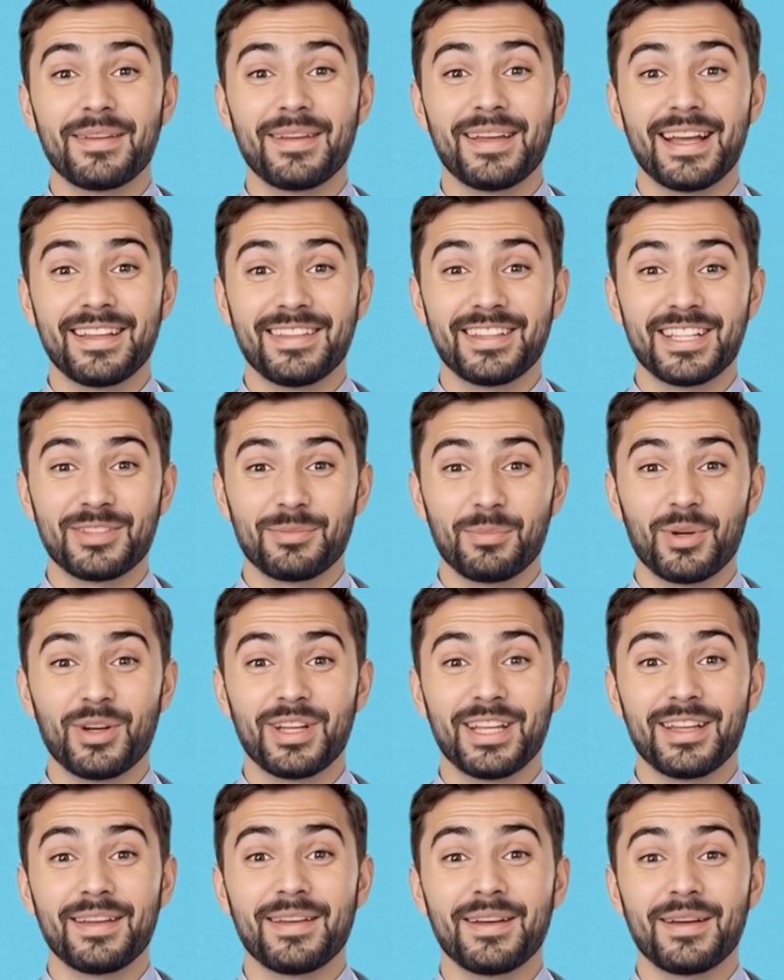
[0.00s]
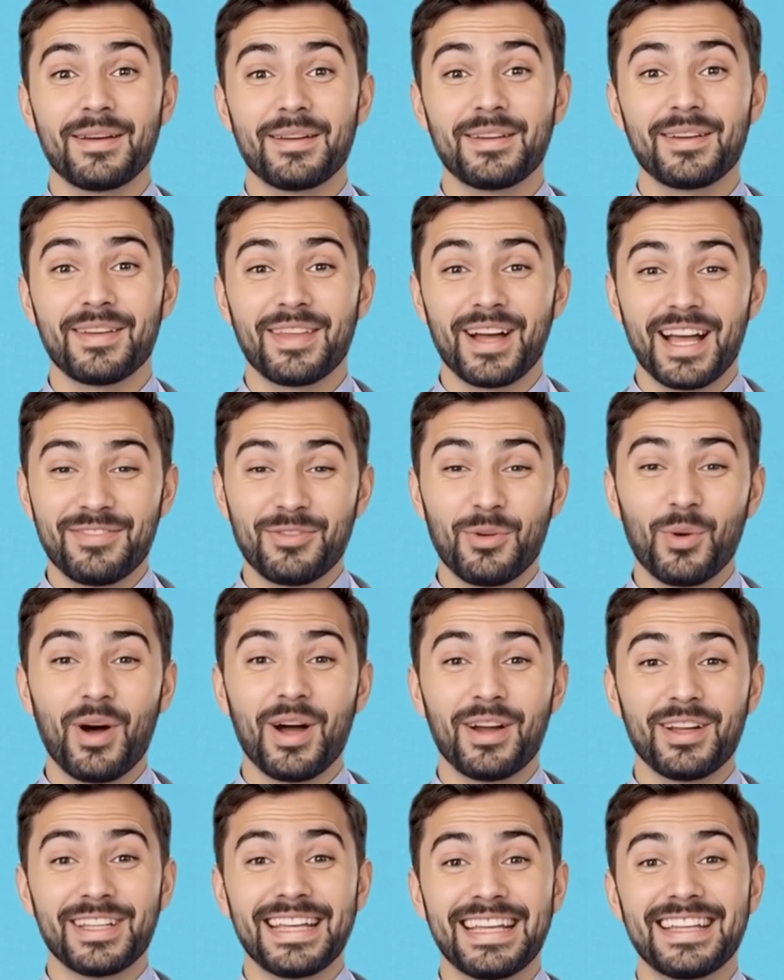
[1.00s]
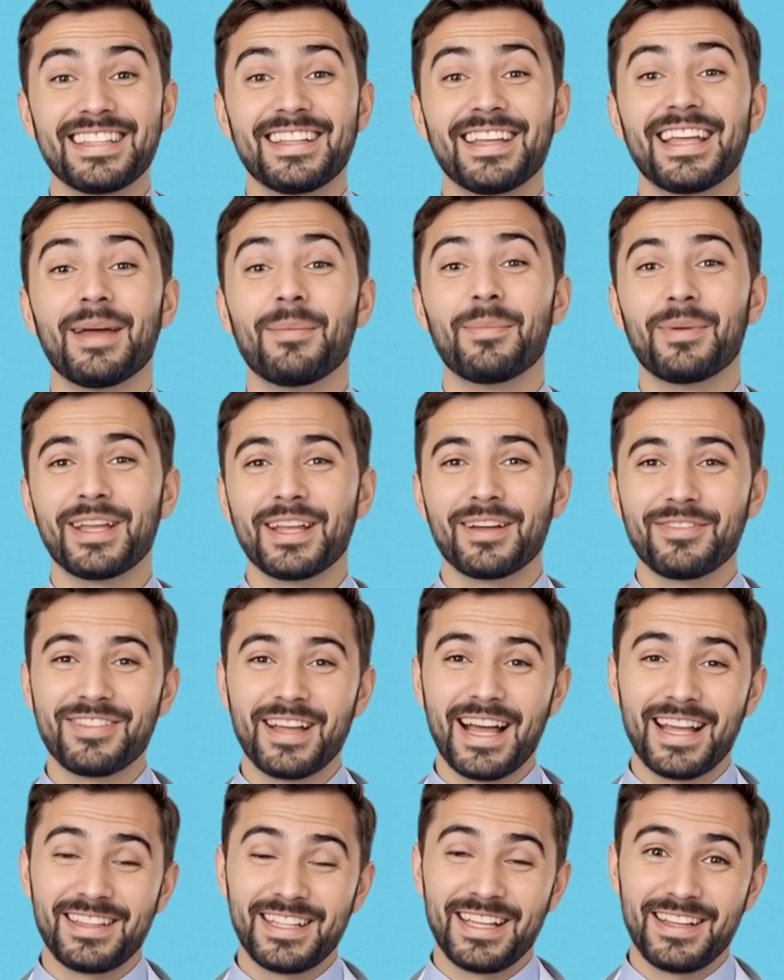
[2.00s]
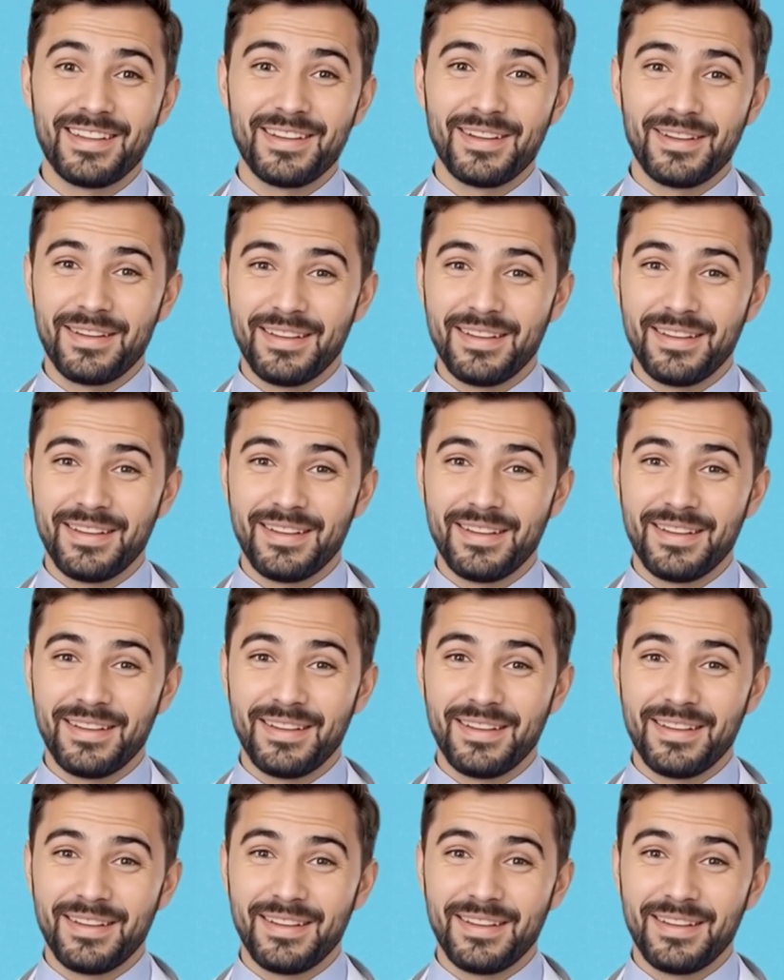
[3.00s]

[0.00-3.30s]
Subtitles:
At this point, life quality is deeply affected,